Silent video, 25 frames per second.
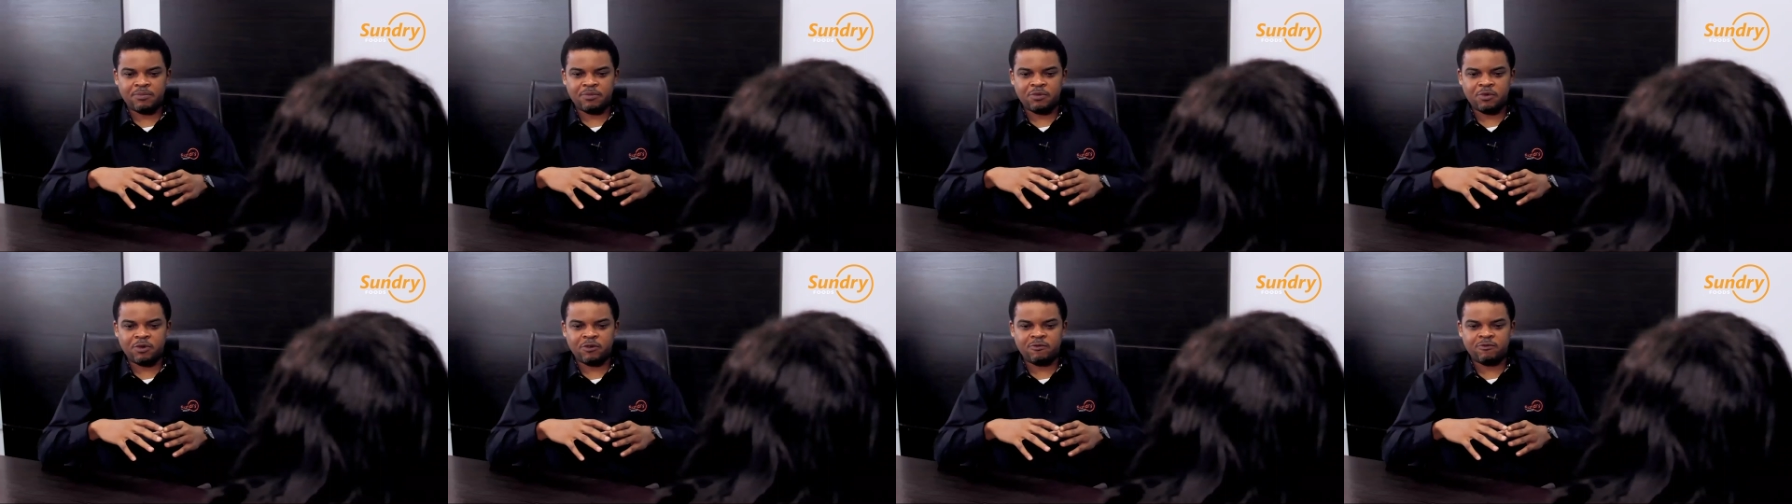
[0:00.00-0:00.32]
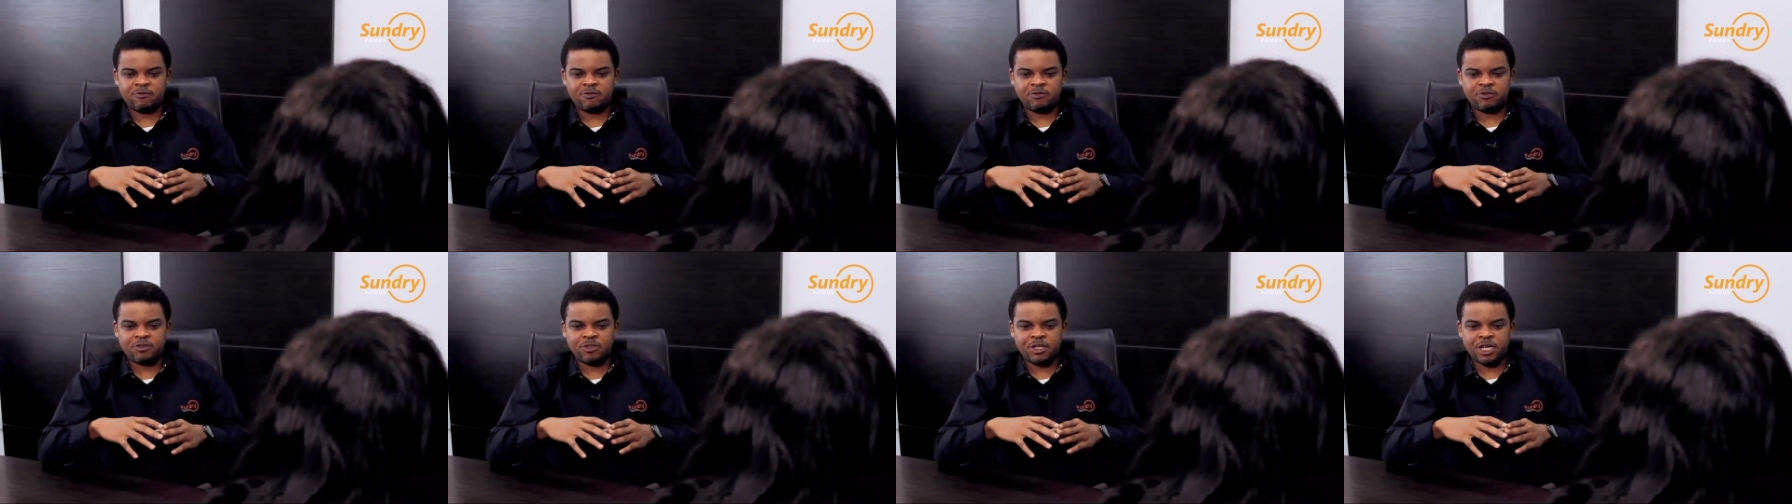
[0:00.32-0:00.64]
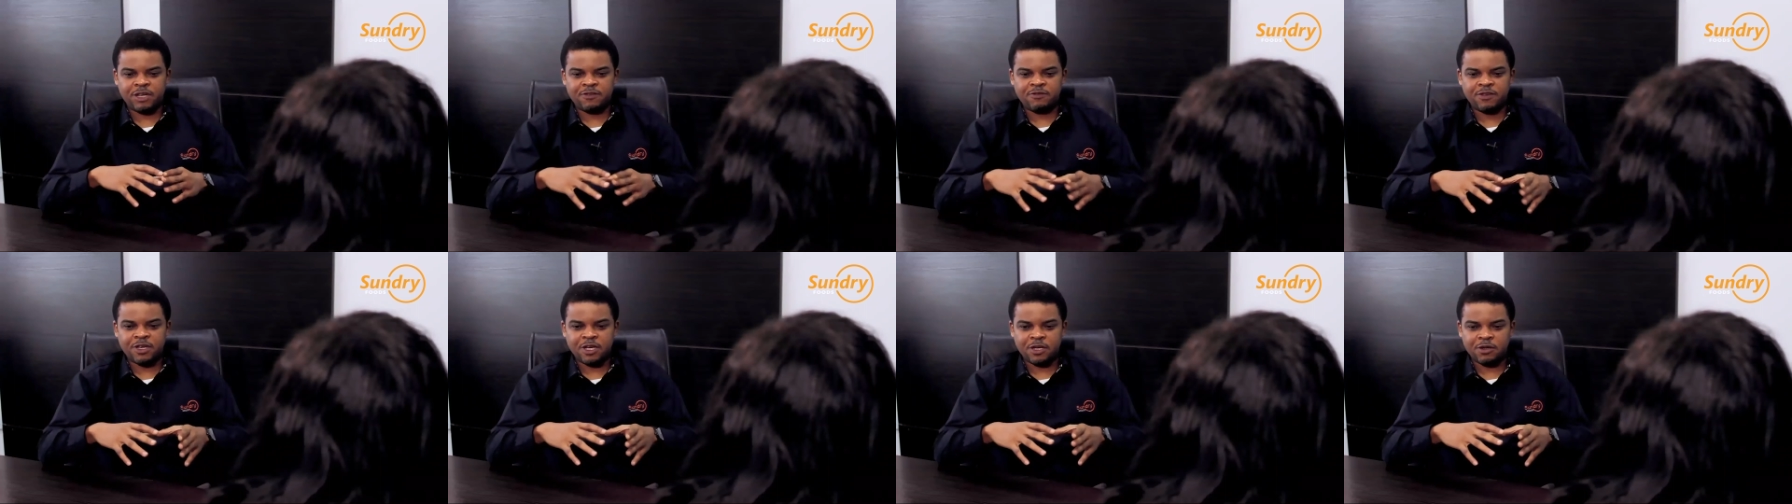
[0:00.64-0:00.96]
we've
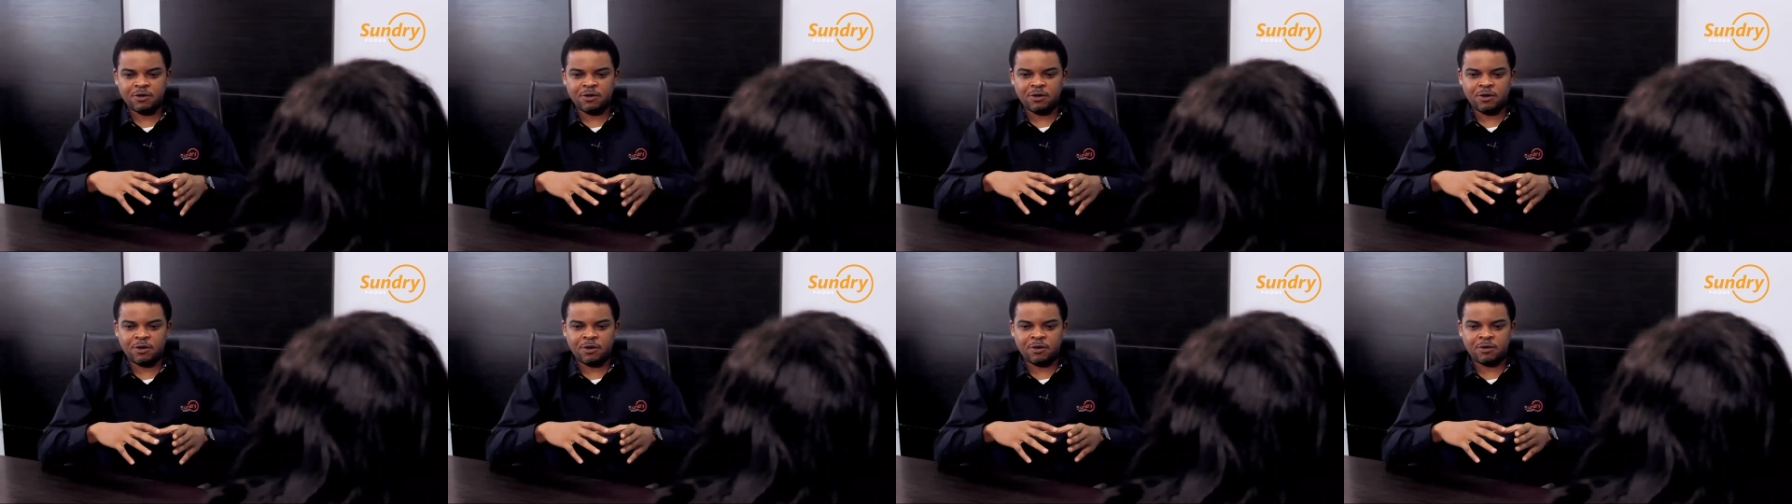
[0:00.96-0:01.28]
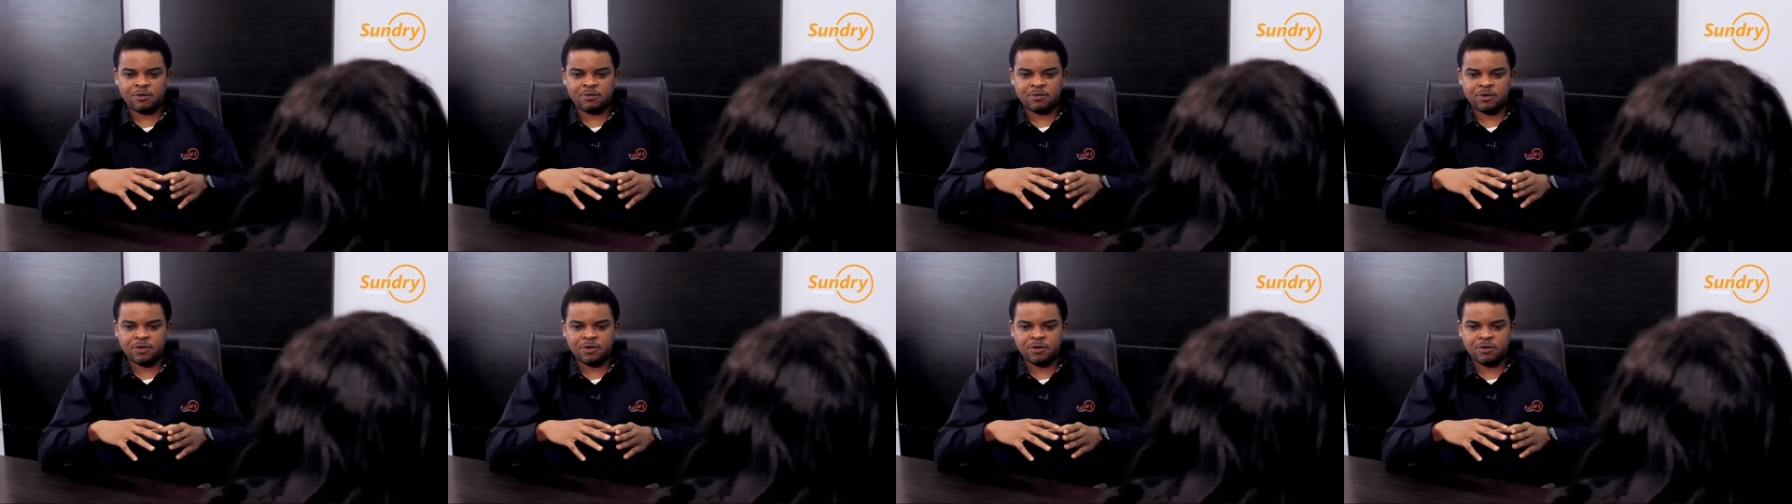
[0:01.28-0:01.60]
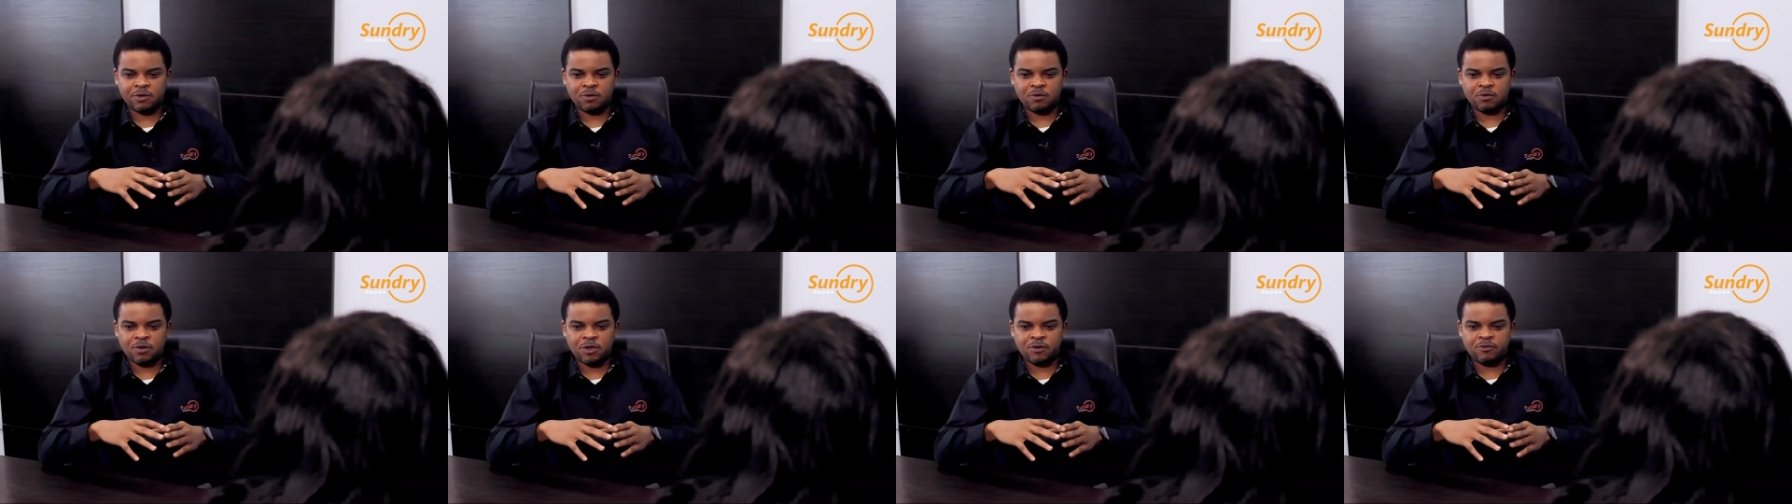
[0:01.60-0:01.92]
driven or you
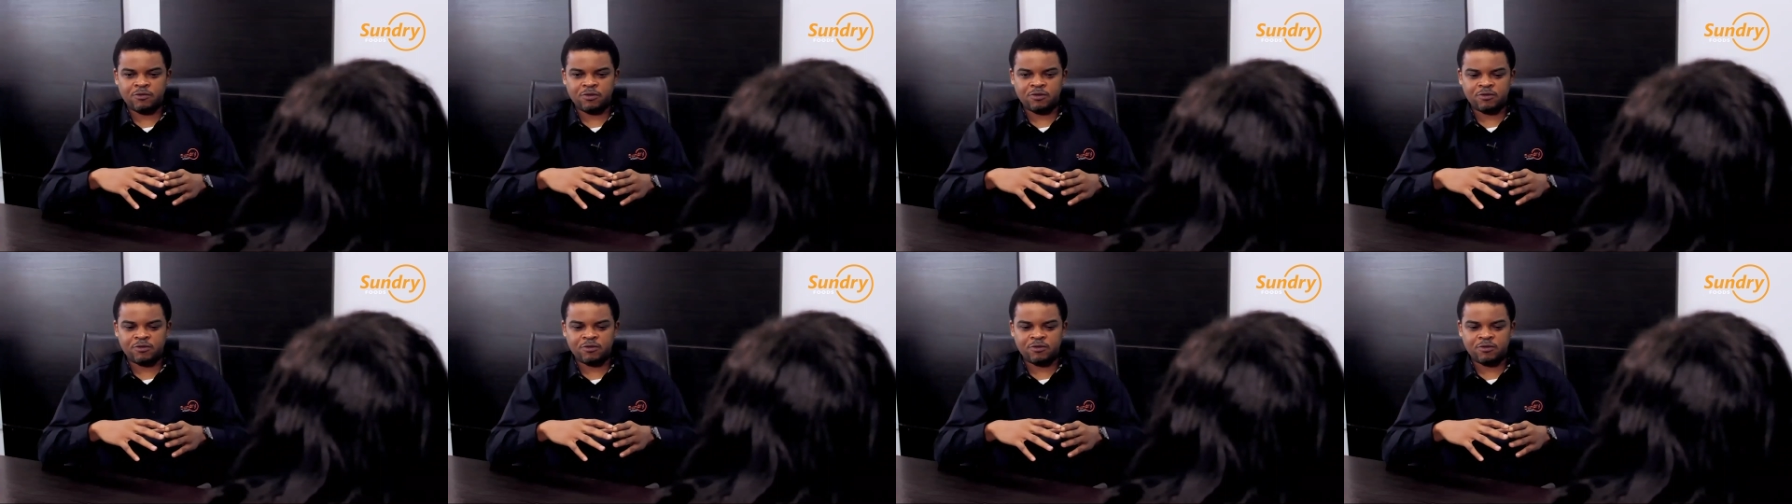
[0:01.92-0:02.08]
know we've,